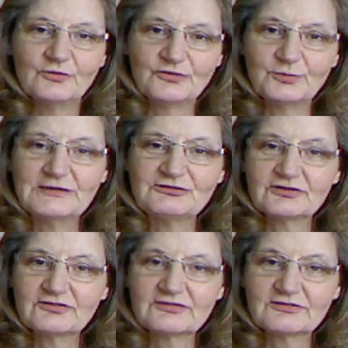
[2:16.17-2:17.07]
Do we
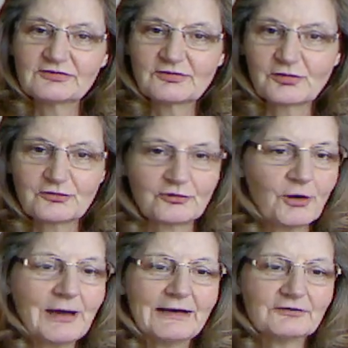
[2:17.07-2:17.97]
just
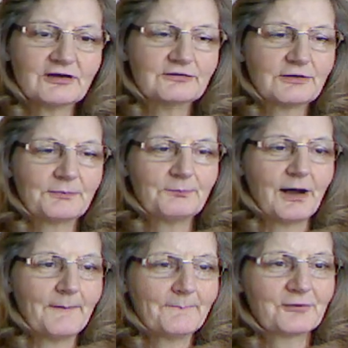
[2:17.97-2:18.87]
throw out our,
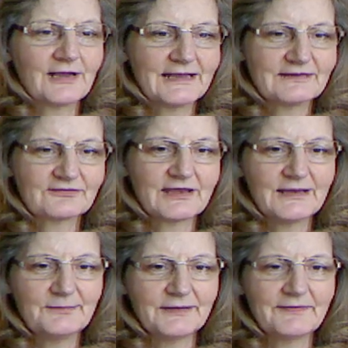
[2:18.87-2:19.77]
our prayers to
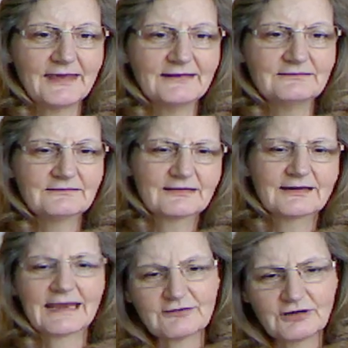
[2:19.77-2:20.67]
Him and then
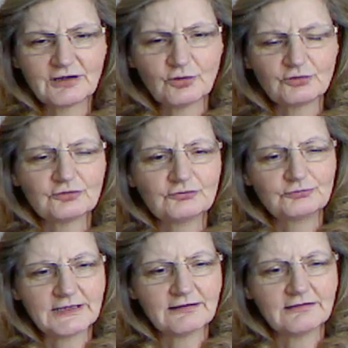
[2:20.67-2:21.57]
carry on
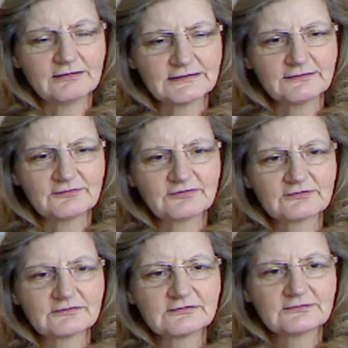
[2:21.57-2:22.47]

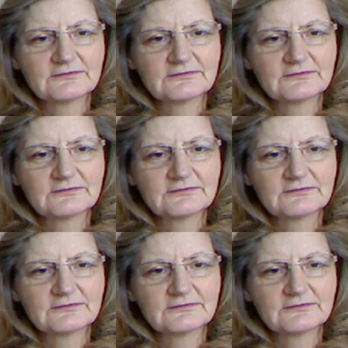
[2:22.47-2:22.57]
regardless?